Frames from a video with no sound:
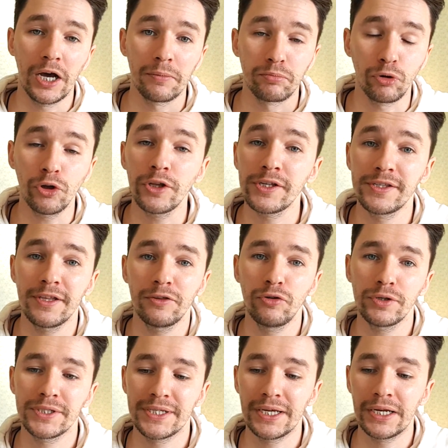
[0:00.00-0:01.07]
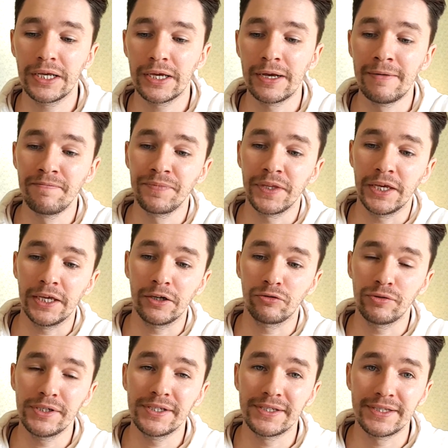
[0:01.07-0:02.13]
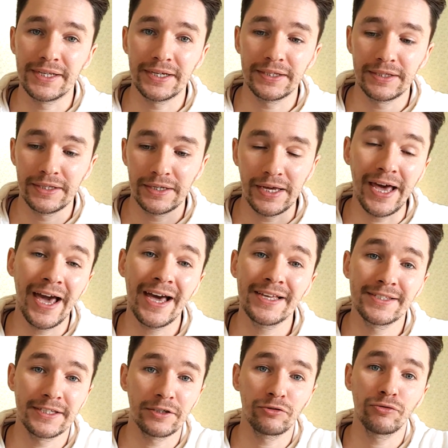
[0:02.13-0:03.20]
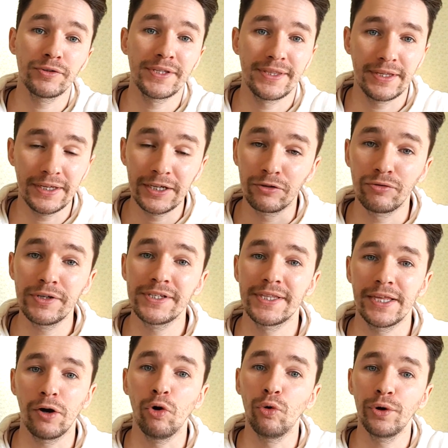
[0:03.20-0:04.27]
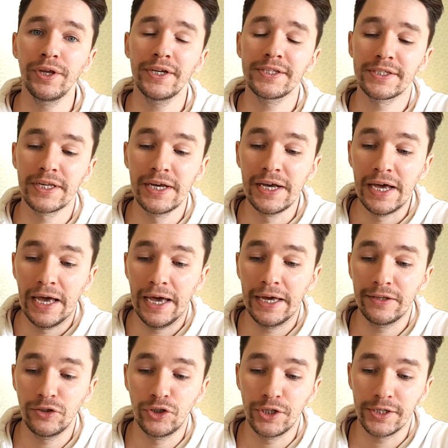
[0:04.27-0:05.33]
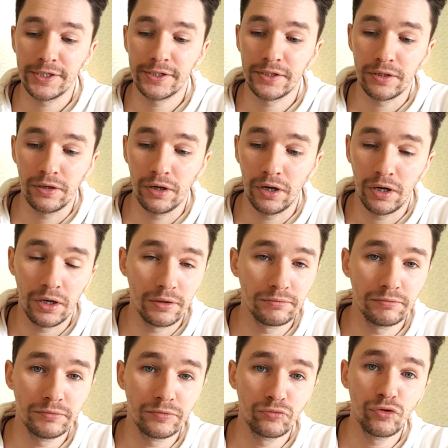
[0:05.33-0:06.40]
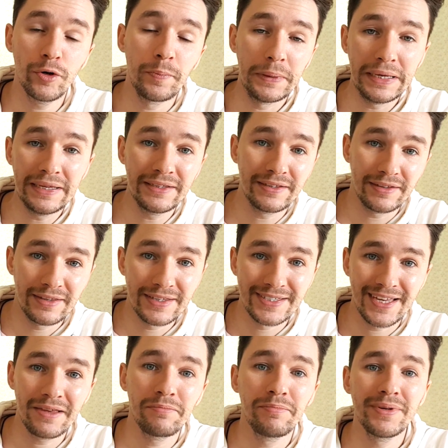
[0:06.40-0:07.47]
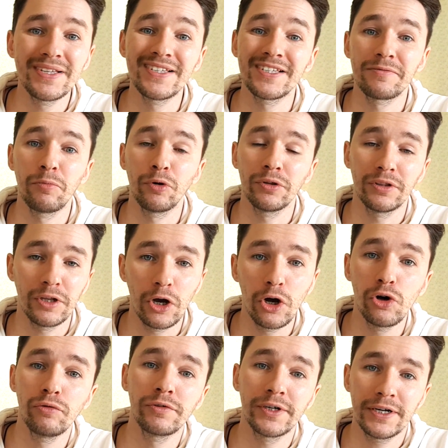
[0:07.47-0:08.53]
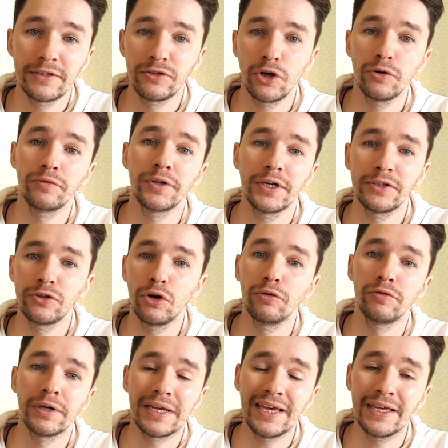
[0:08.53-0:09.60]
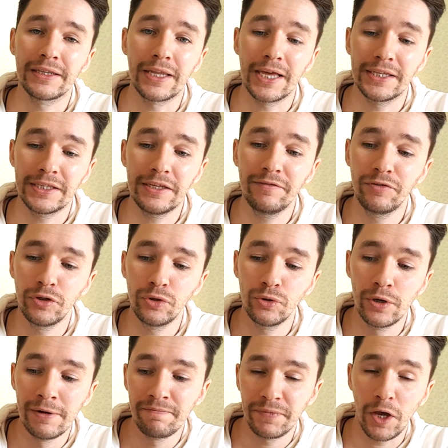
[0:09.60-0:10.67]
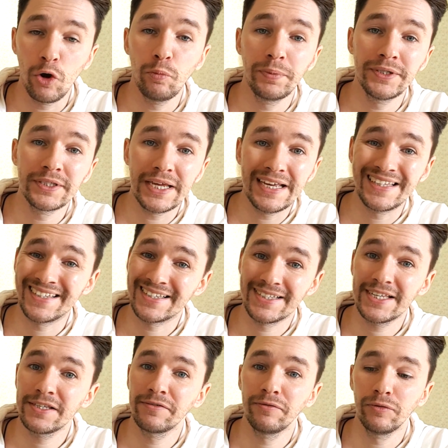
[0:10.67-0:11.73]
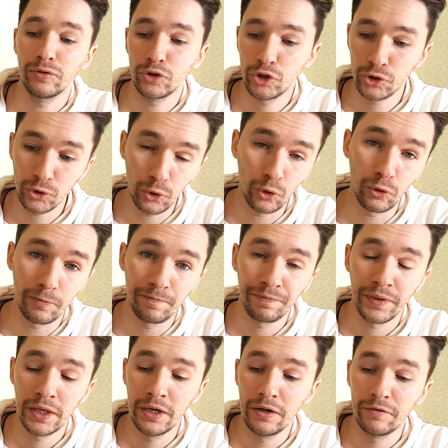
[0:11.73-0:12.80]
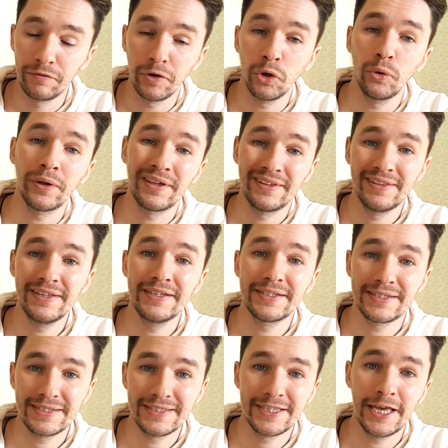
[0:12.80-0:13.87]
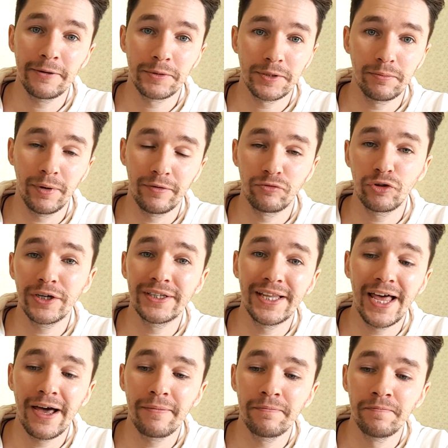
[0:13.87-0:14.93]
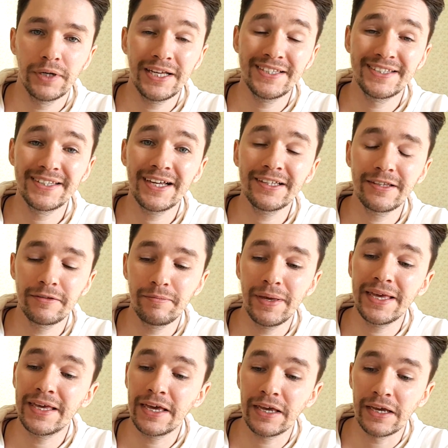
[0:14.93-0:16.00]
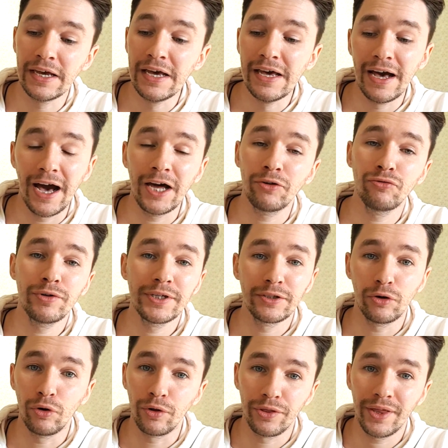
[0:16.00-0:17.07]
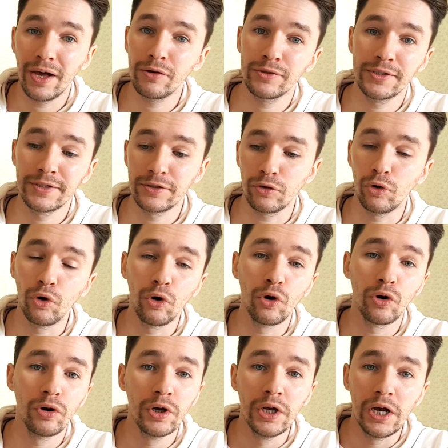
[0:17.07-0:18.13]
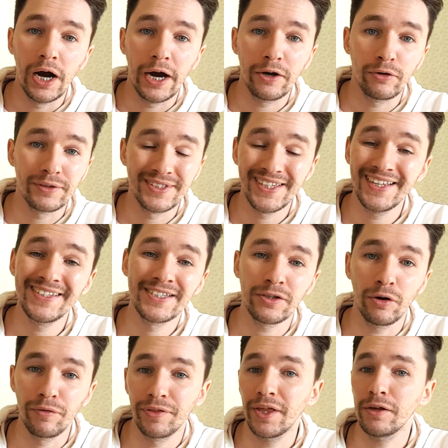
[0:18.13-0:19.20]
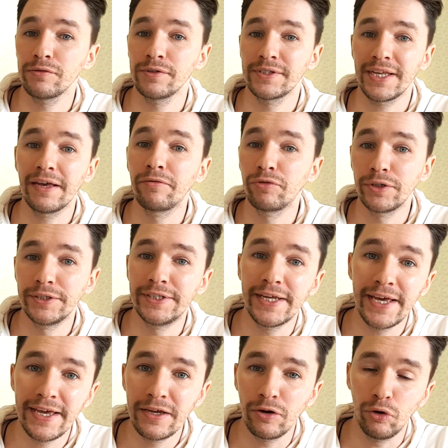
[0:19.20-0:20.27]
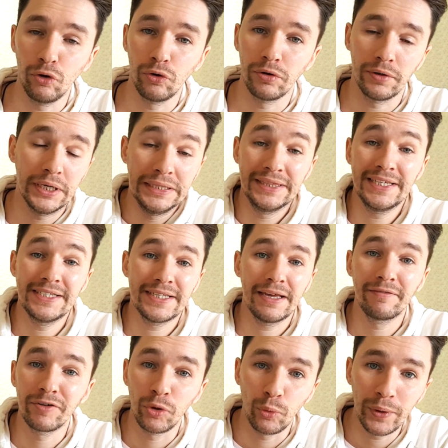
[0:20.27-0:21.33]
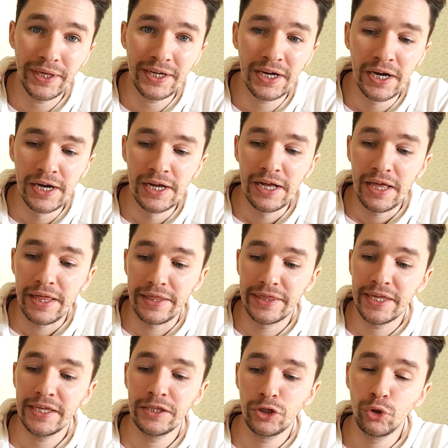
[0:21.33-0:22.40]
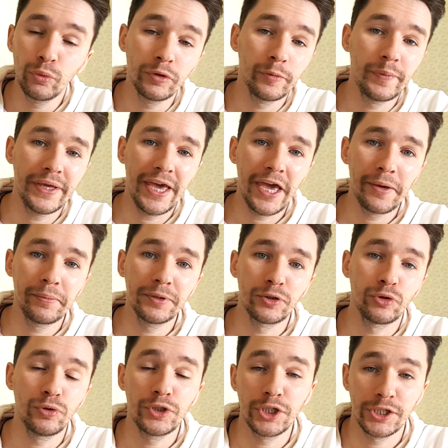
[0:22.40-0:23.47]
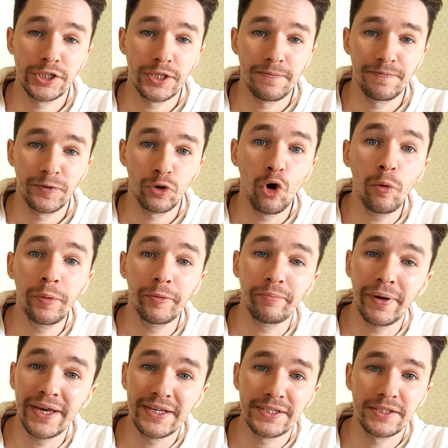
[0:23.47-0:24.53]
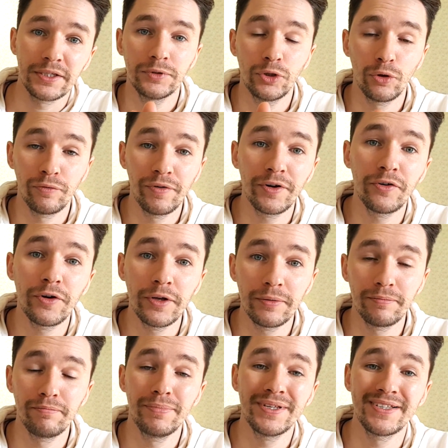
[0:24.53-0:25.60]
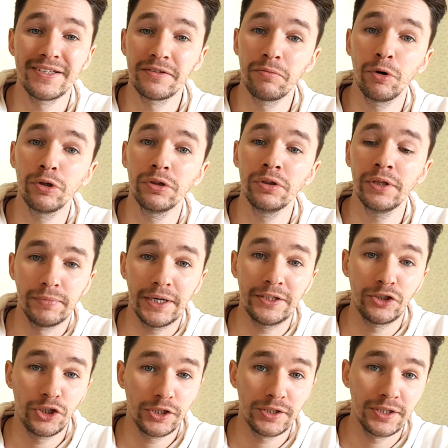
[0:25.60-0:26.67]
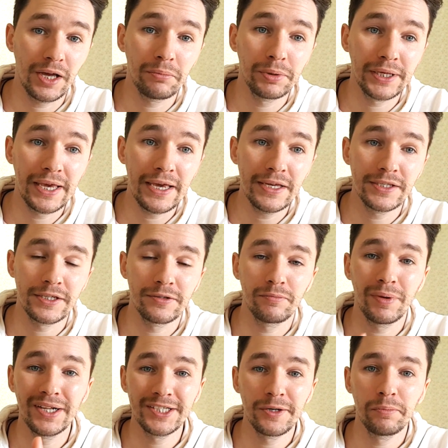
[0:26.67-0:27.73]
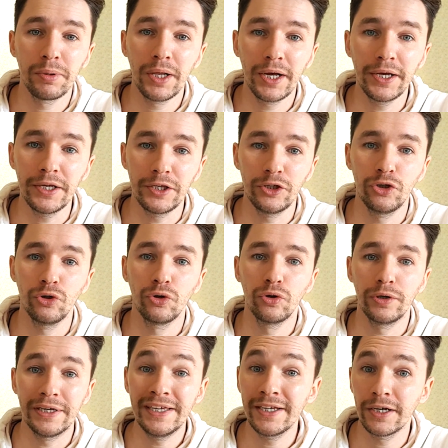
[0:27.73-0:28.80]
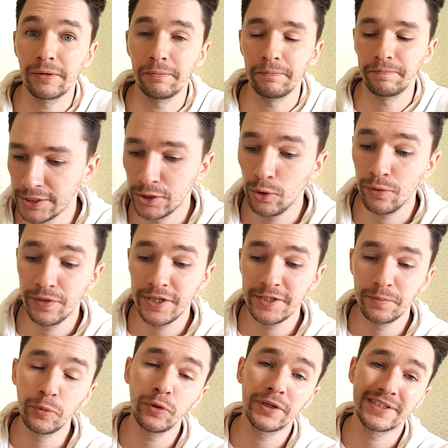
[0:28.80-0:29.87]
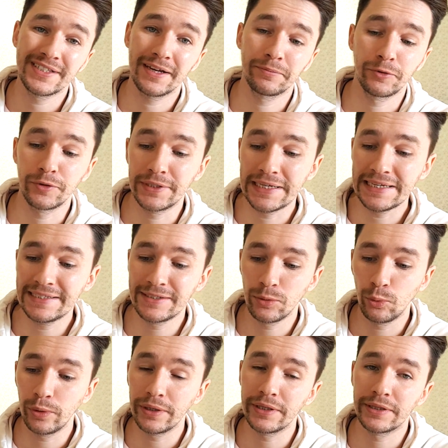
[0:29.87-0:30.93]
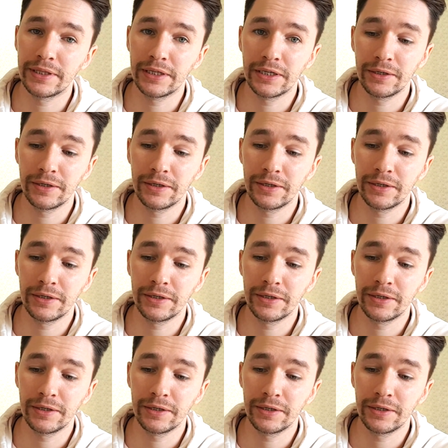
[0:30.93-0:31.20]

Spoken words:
products that you're selling, increase the ads, increase the audience, and just repeat the same business model over and over and over again. And if you opened a successful store following these steps by Fred Lam and started making 100 or 1,000 or I don't know, tens of thousands every day or at least every week, then you will be able to just copy paste your very business model and just duplicate and multiply your income. So this book is up to date with